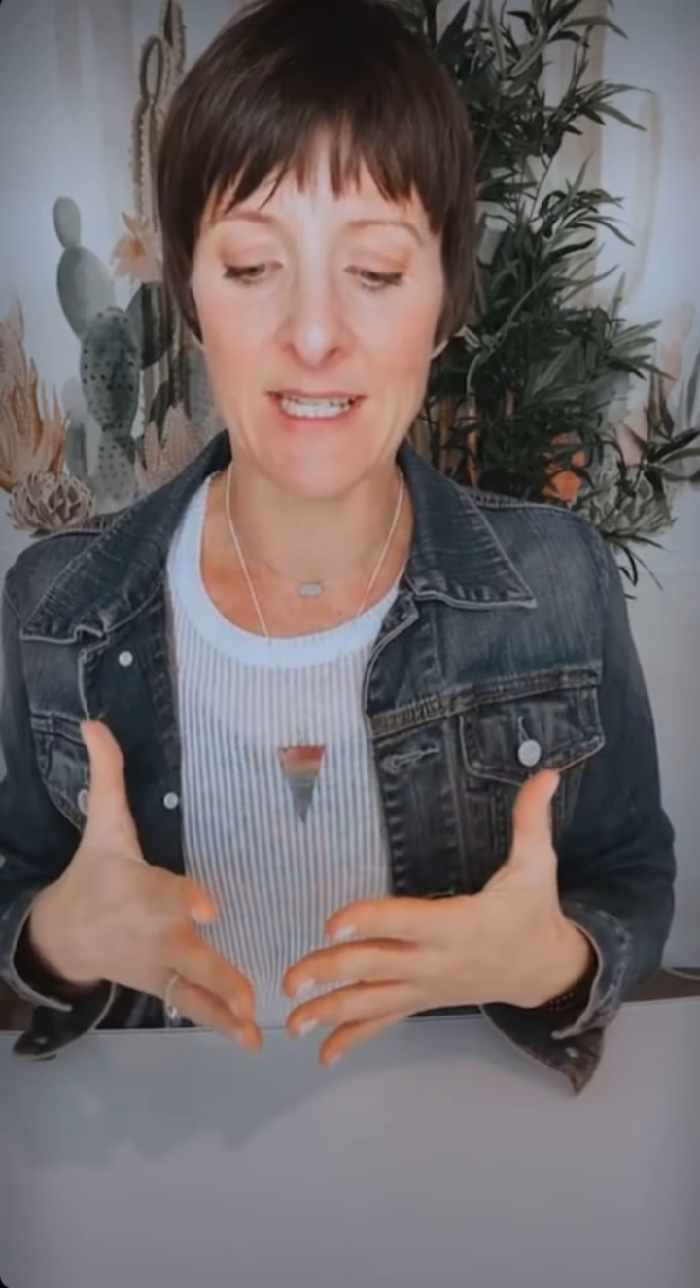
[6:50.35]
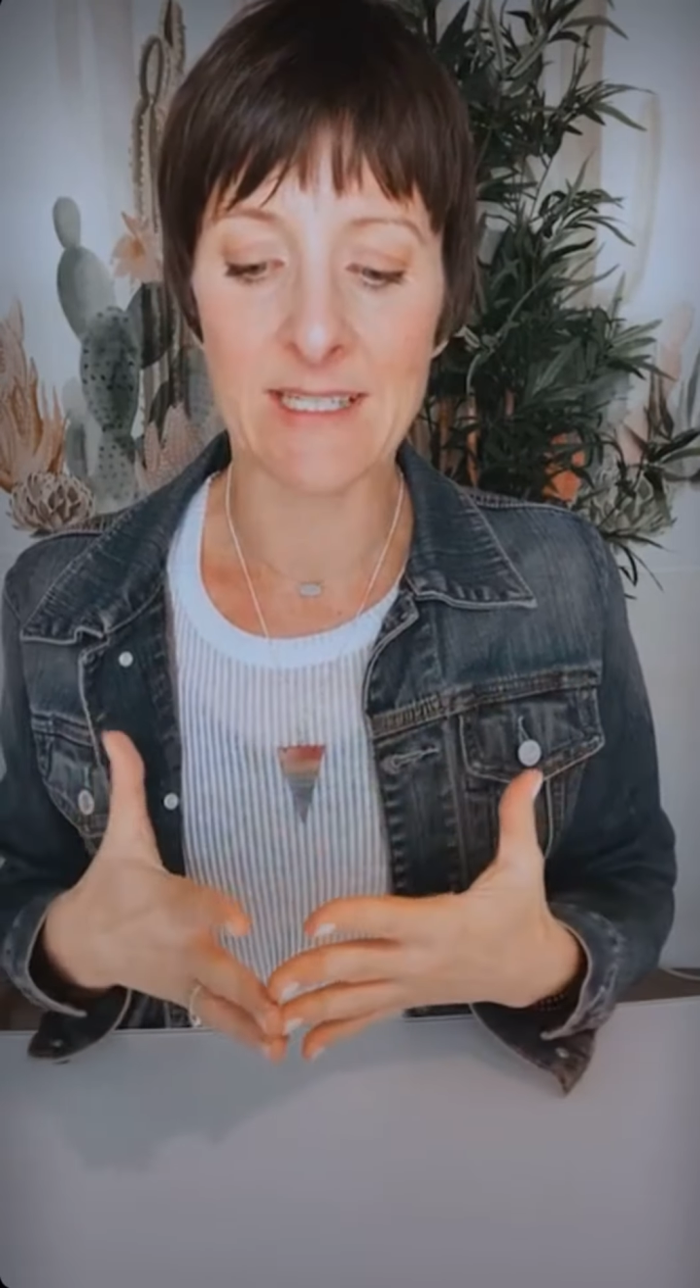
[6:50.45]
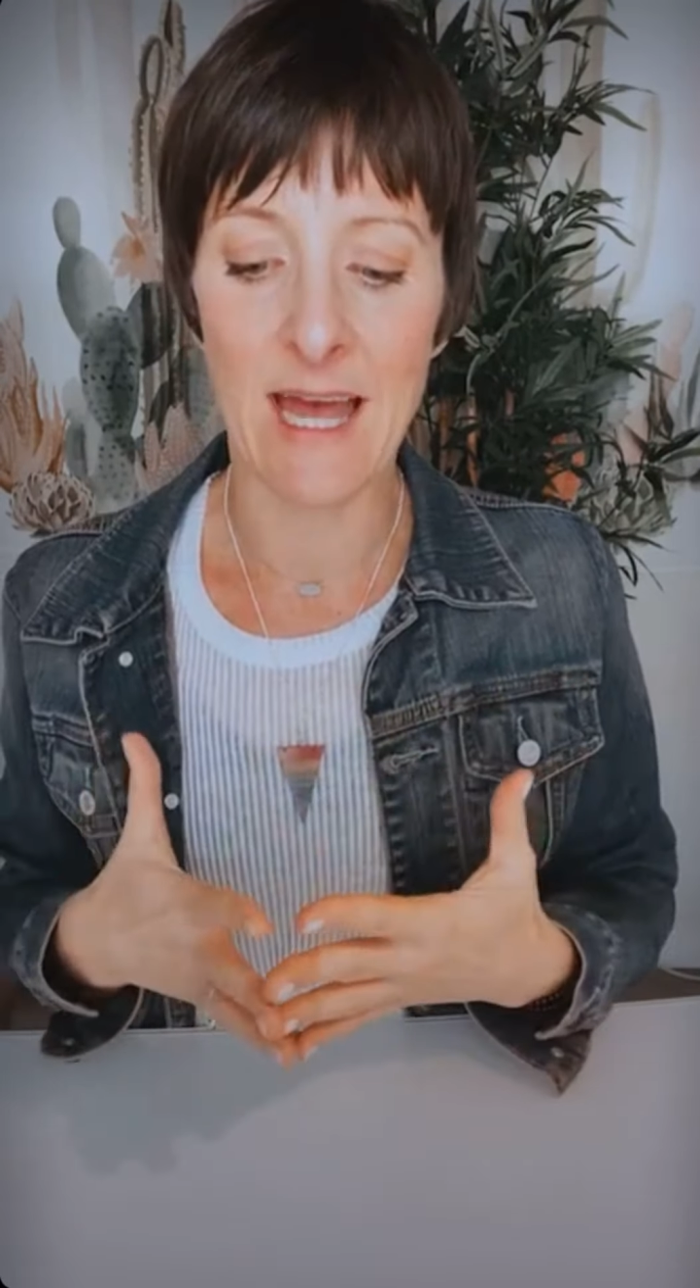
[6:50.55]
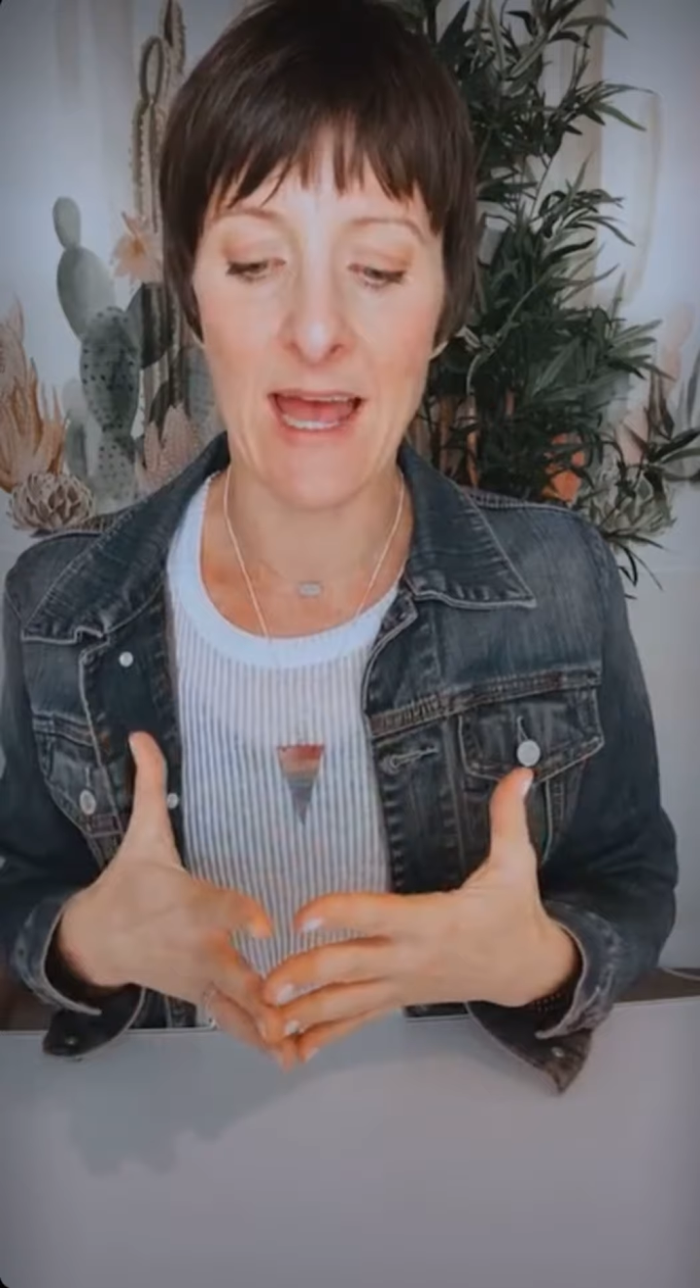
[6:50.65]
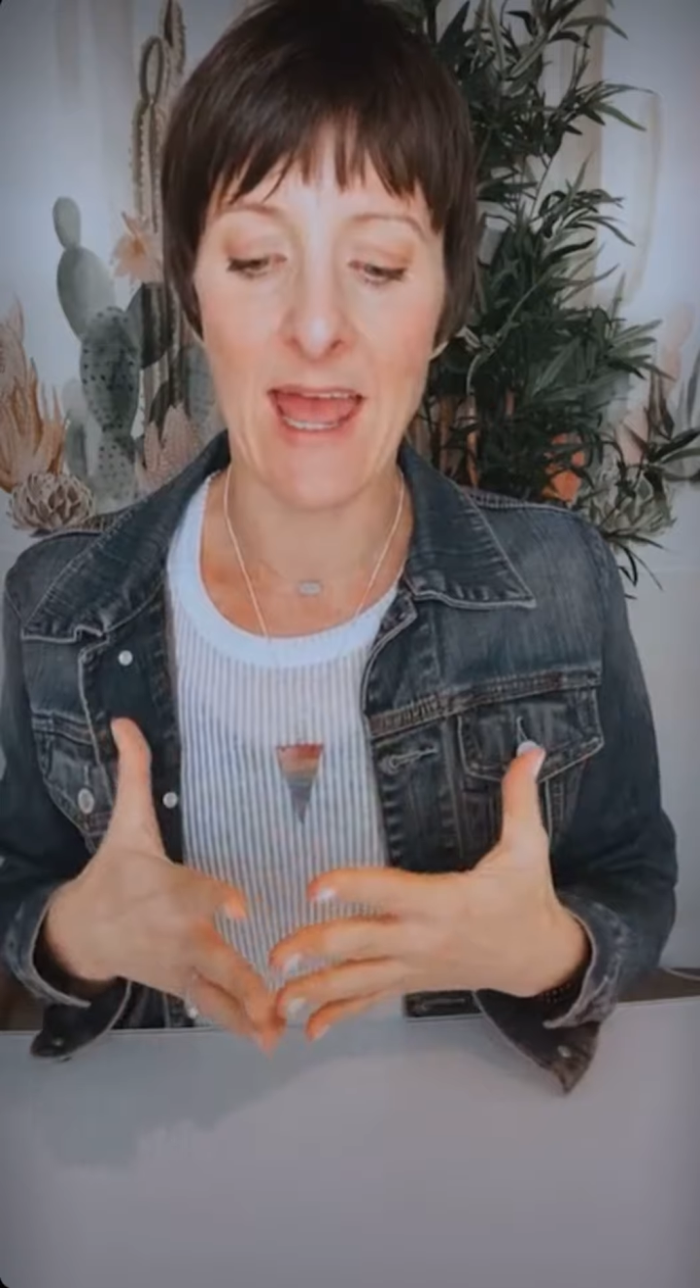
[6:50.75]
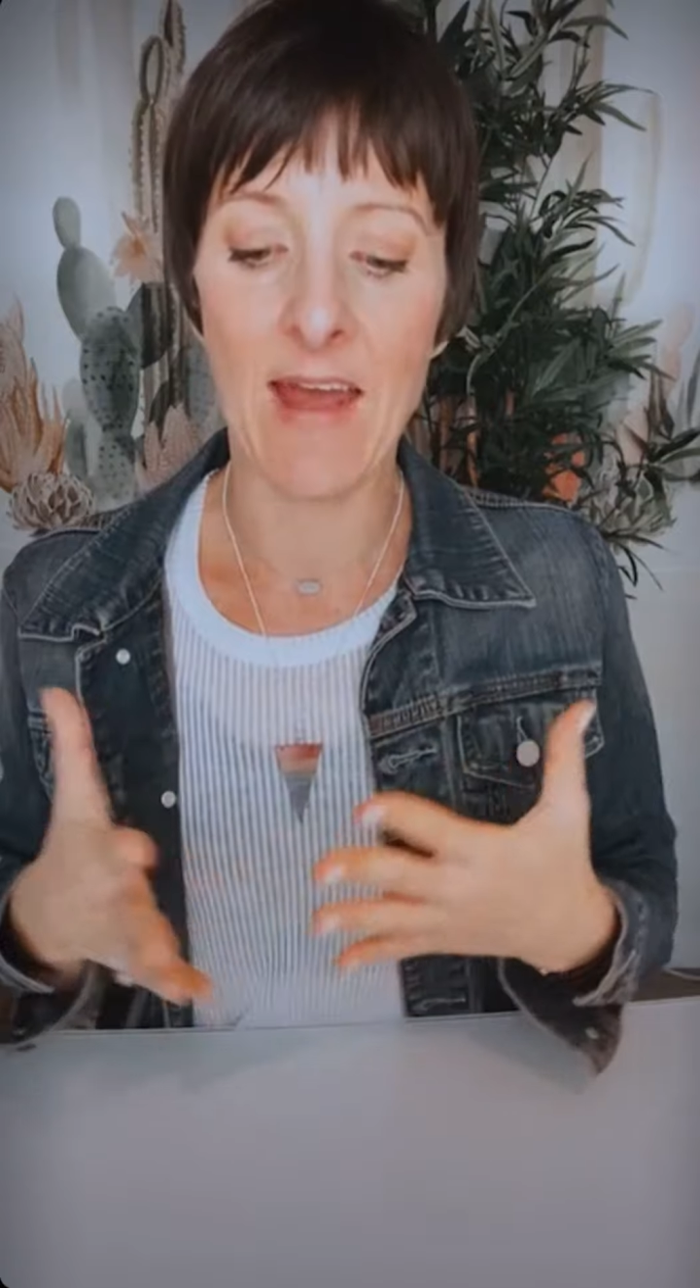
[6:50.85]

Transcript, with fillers: is that